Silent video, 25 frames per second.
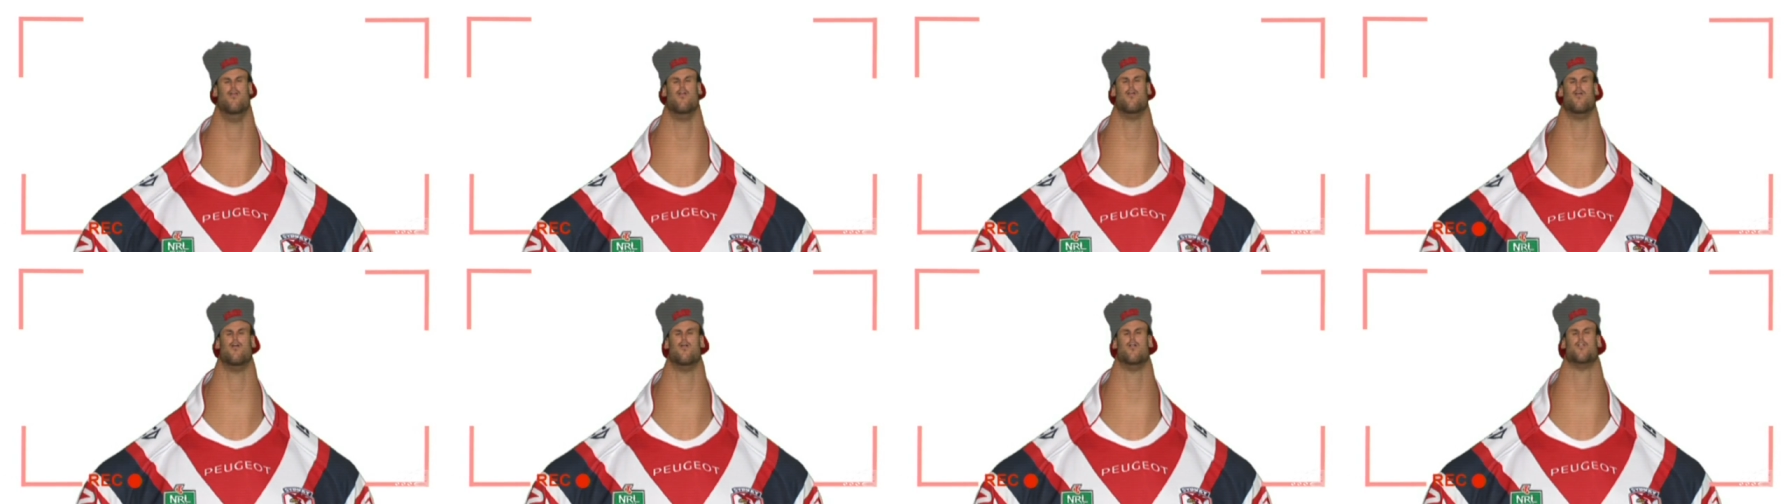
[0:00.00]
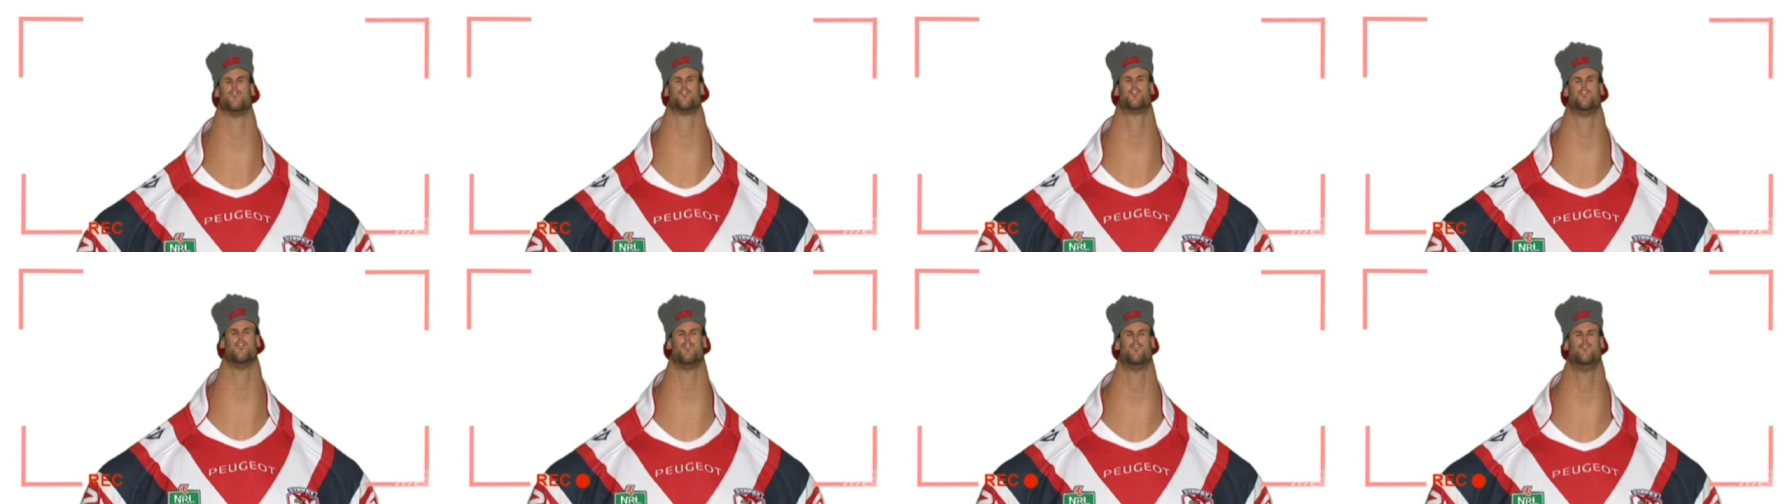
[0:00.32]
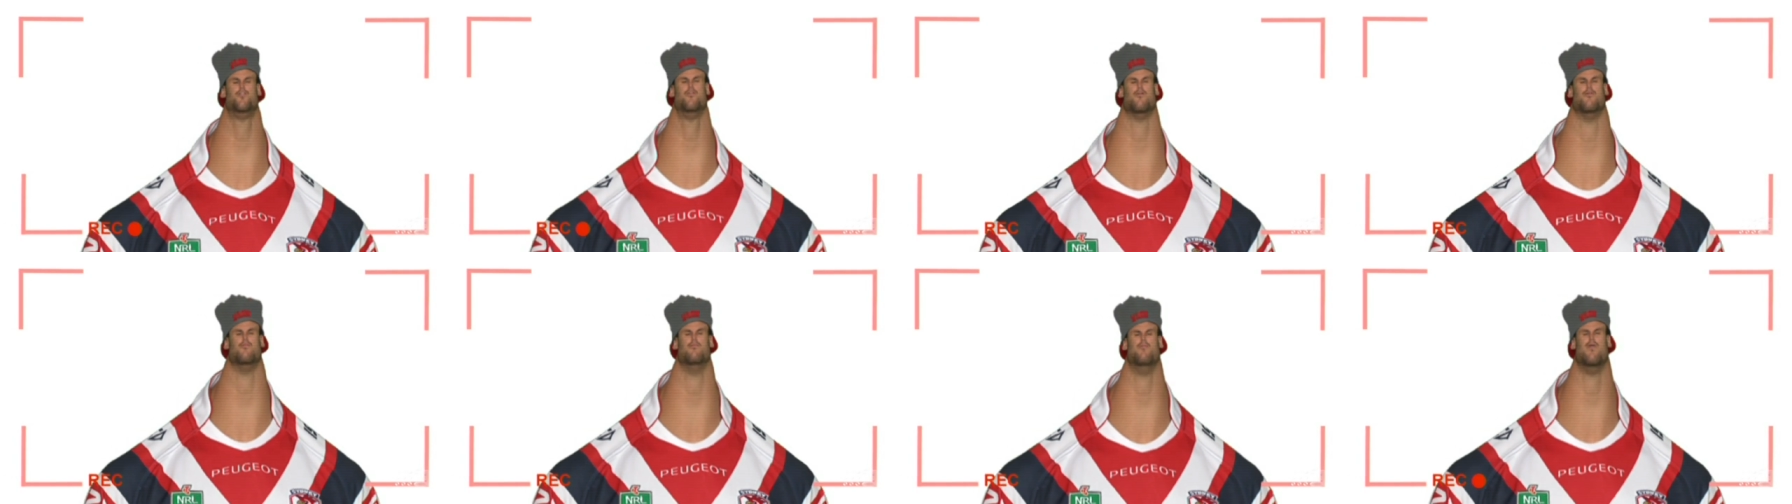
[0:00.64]
Yeah,
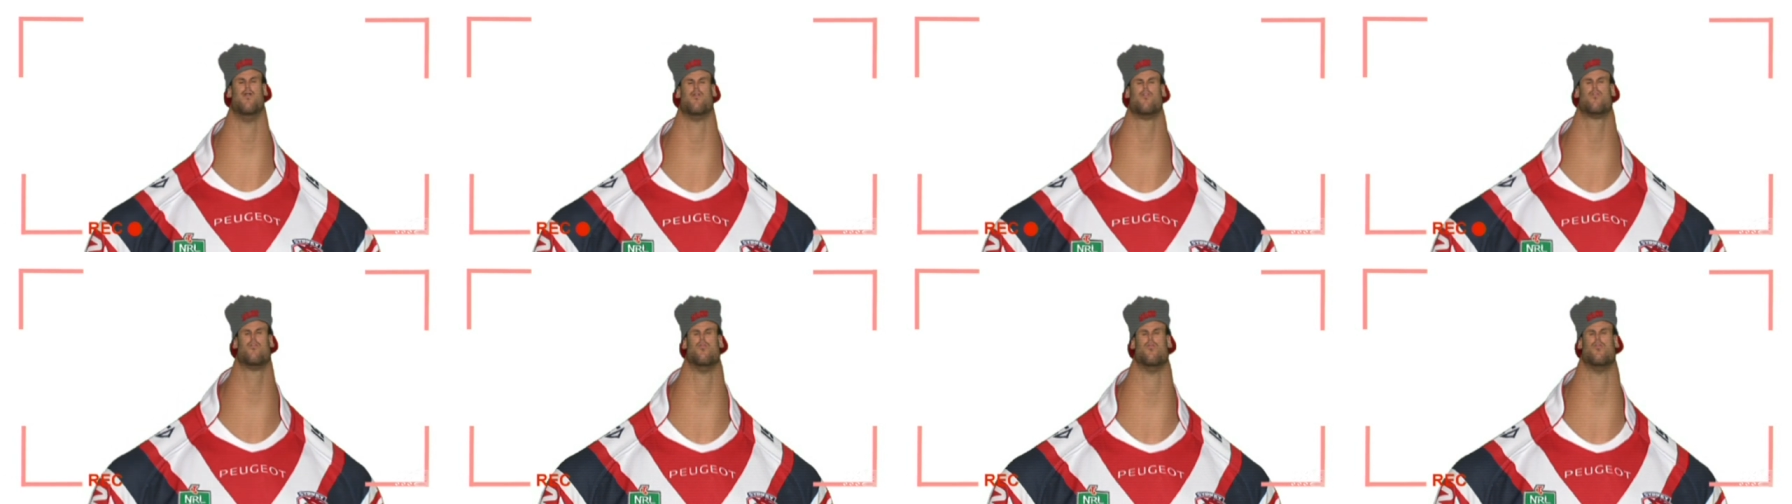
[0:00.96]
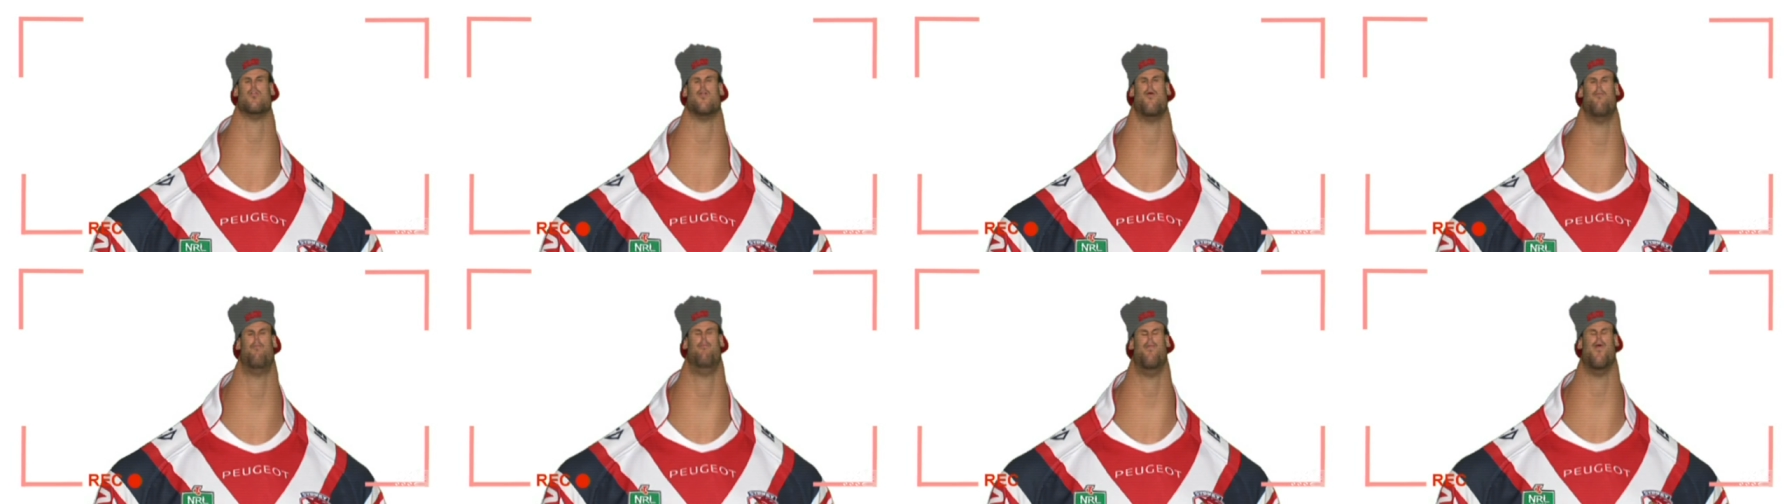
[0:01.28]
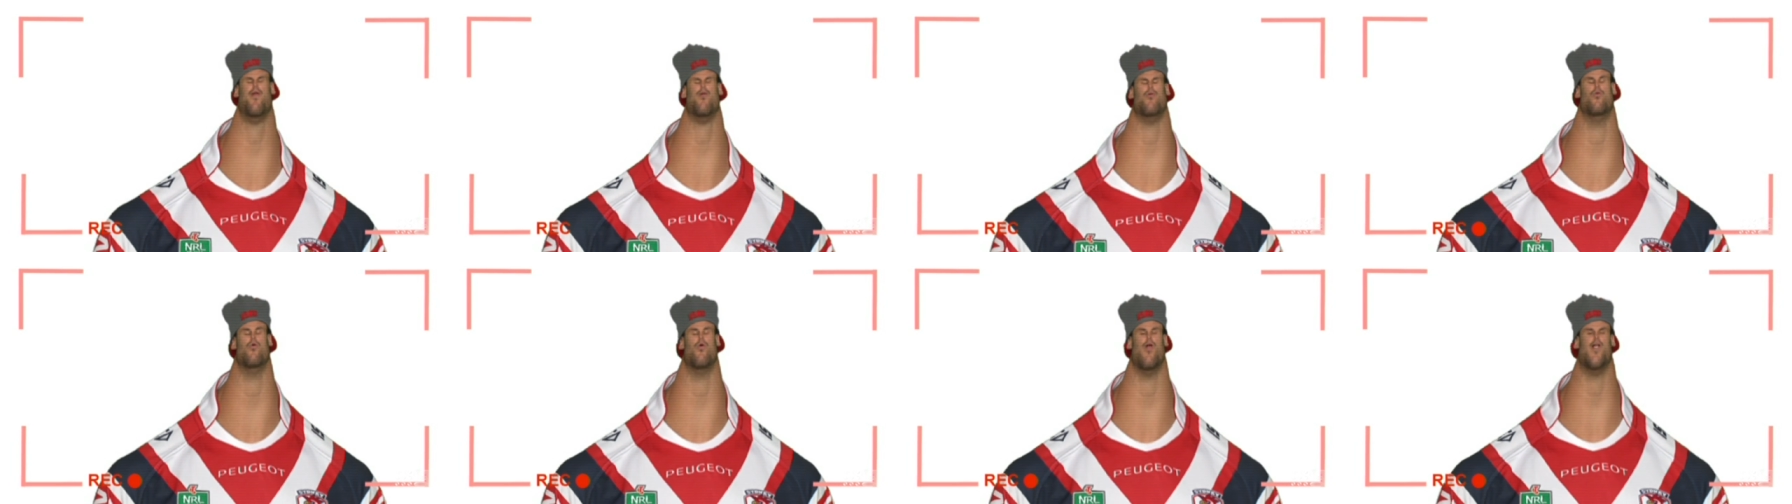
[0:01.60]
shut your mouth on the
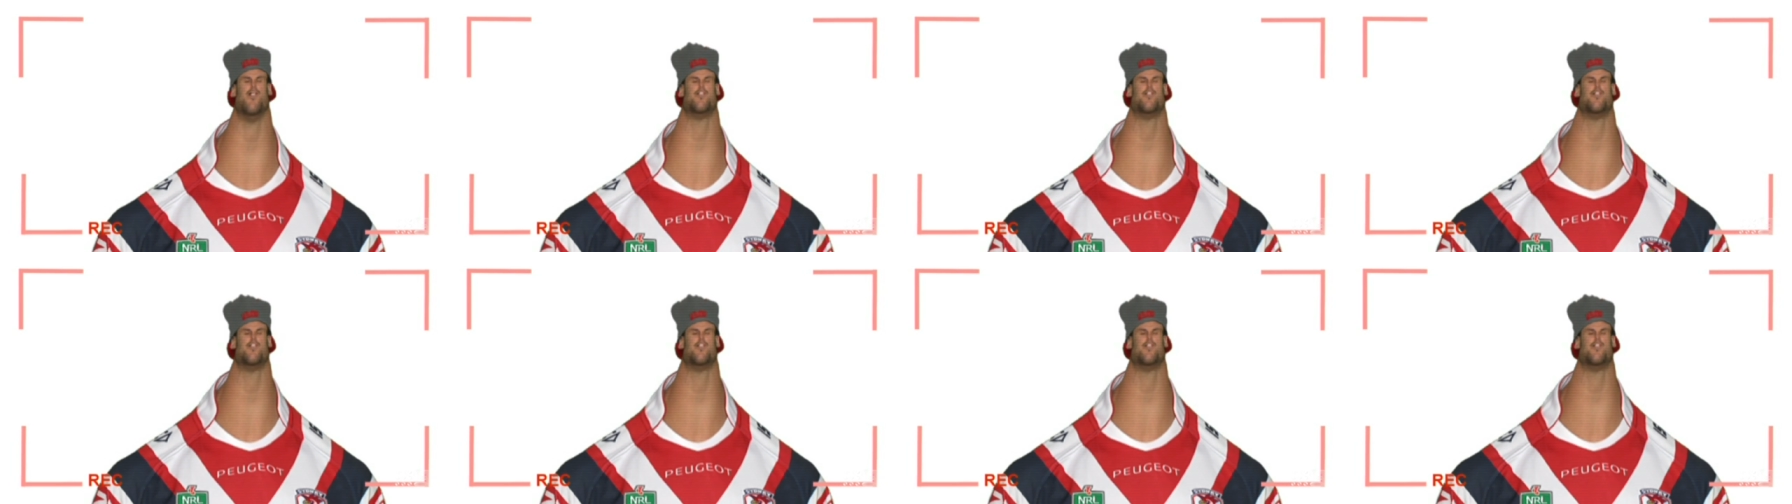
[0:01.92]
panel.